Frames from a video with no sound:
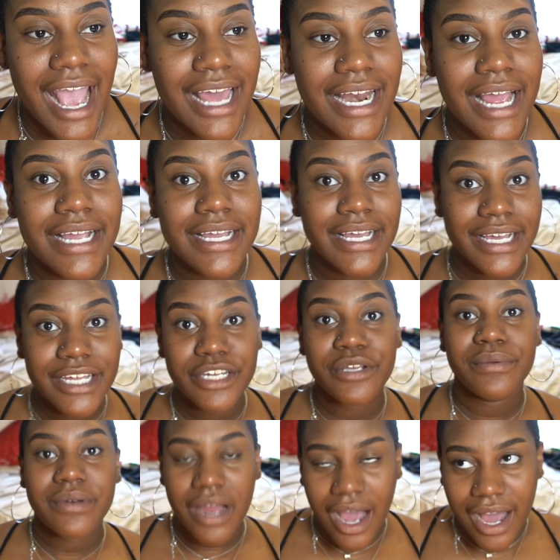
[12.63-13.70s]
And I kid
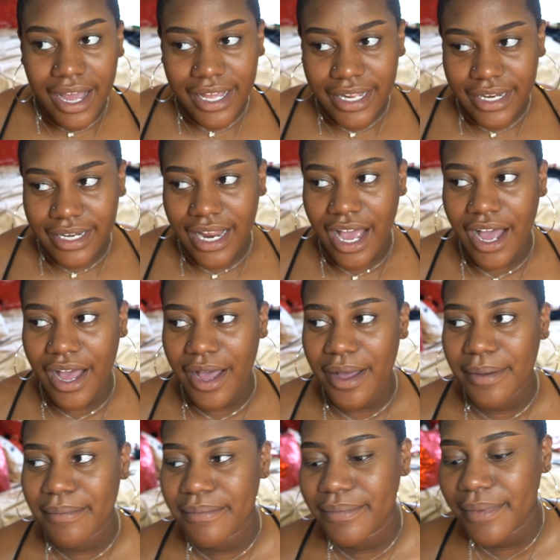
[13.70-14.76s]
you not,
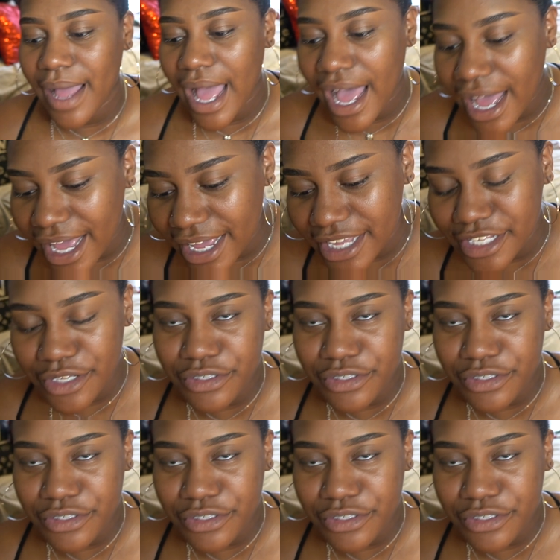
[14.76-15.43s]
I